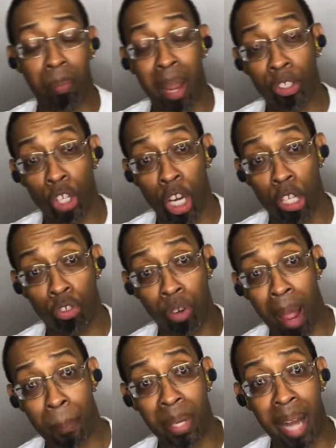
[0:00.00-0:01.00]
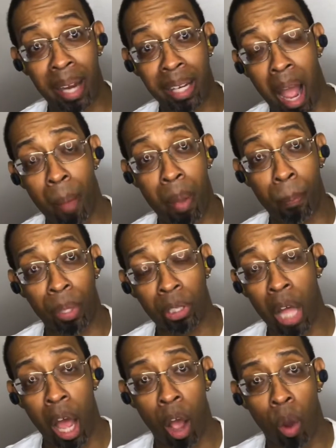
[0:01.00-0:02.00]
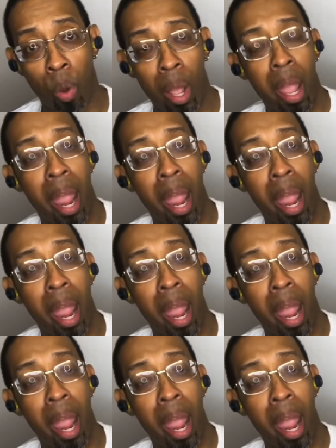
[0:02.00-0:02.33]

Make sure you're dropping that comment below,